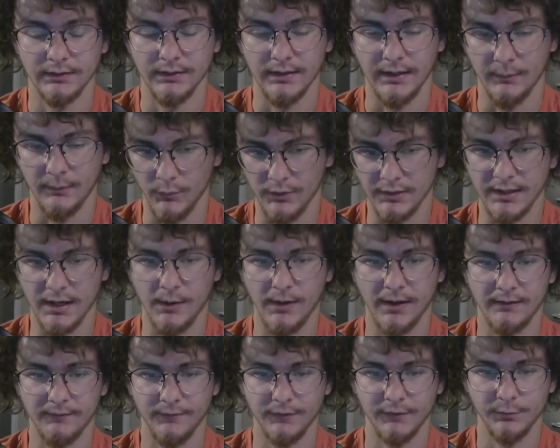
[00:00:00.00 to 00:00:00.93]
and we now
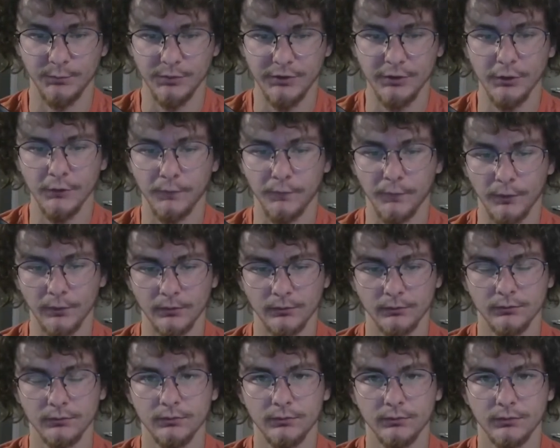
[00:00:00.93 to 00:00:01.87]
have this beautiful
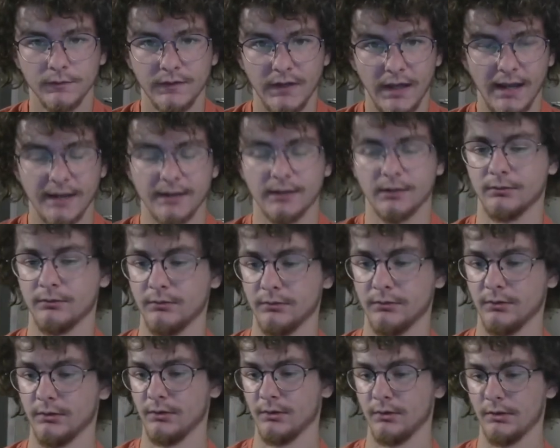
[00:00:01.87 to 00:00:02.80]
title
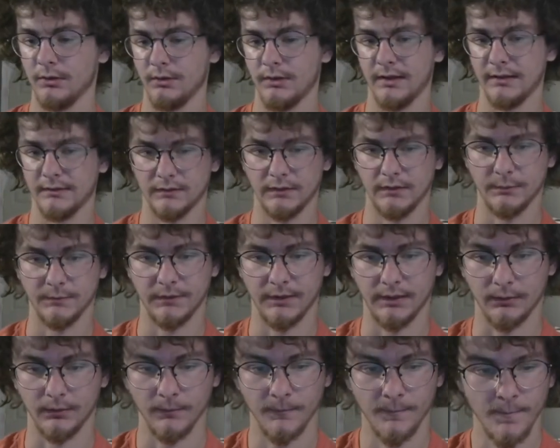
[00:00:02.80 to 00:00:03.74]
and
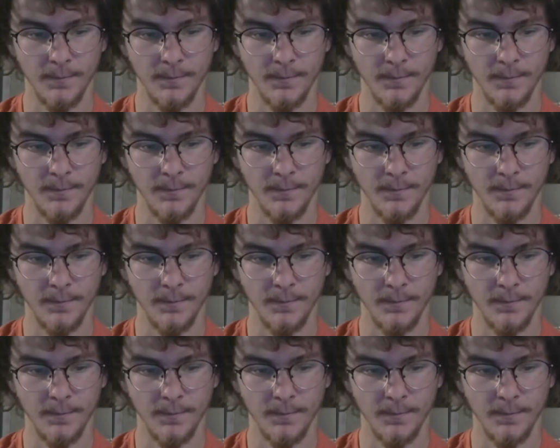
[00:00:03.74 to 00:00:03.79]
subtitle.